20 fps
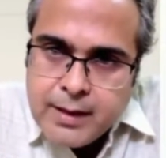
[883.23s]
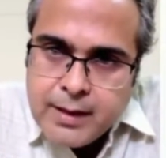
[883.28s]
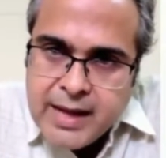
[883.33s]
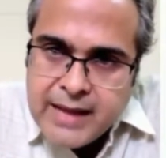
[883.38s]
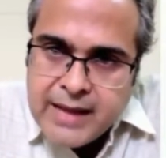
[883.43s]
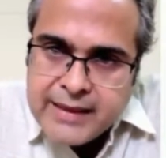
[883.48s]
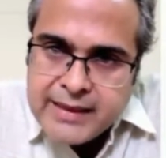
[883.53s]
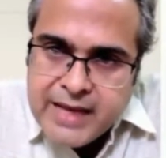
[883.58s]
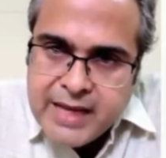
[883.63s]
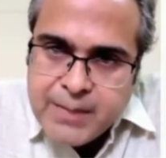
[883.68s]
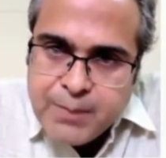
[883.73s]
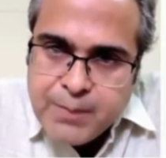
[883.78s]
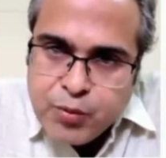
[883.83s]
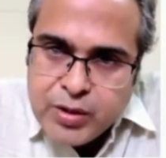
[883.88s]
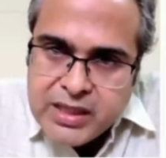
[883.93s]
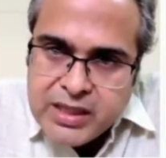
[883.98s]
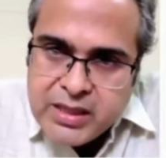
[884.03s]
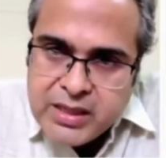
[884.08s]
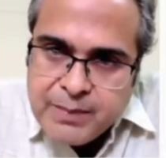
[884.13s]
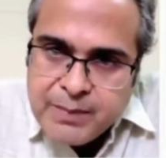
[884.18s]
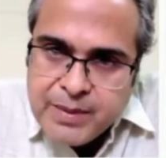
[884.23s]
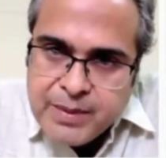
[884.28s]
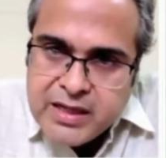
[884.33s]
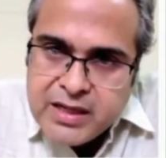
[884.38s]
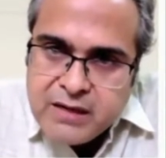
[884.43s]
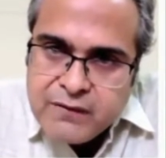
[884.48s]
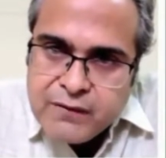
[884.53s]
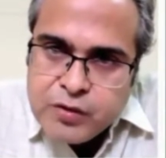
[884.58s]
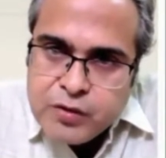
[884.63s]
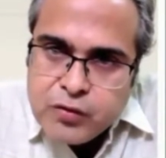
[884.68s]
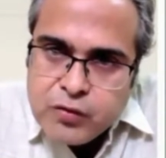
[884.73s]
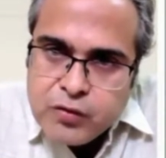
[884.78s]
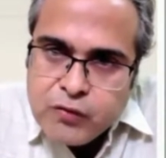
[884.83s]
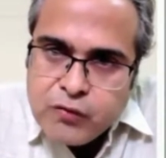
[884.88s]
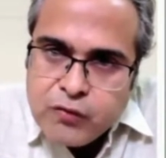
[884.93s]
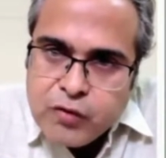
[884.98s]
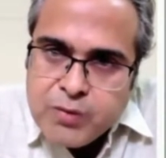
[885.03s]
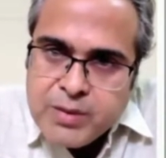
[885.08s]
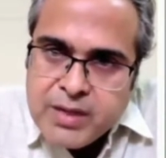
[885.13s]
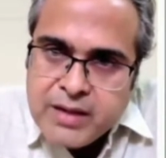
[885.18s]
And then putting the pedicle view
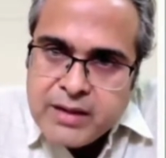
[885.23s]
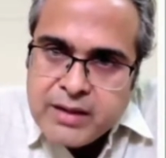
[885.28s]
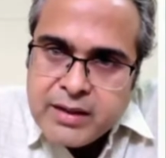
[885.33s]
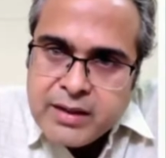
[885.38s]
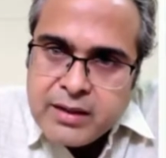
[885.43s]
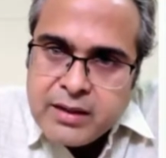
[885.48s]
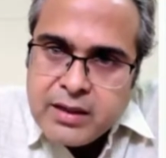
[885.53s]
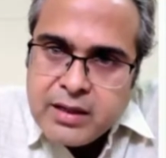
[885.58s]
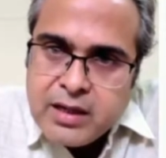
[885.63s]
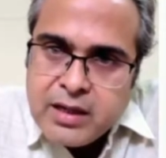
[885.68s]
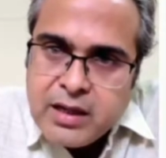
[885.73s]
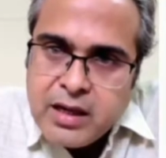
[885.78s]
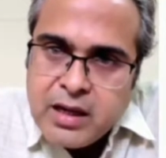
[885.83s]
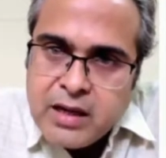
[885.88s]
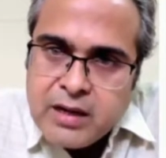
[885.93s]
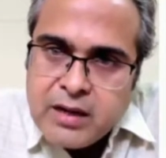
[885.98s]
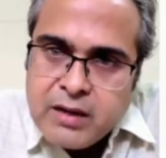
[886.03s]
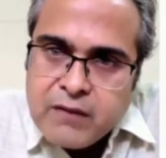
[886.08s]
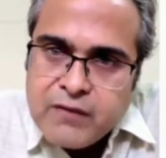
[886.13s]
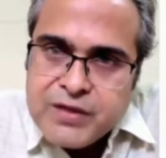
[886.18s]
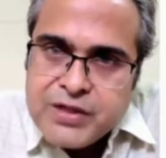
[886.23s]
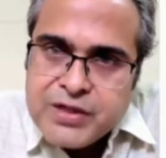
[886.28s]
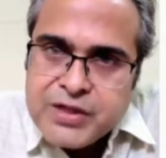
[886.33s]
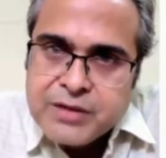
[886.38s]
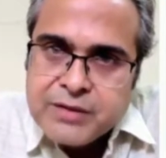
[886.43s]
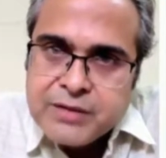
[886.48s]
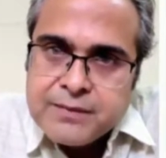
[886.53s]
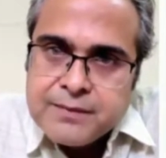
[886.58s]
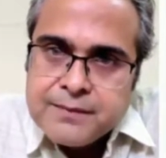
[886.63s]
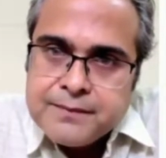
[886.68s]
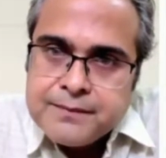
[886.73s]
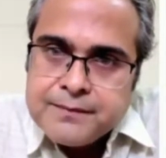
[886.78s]
would be under vision.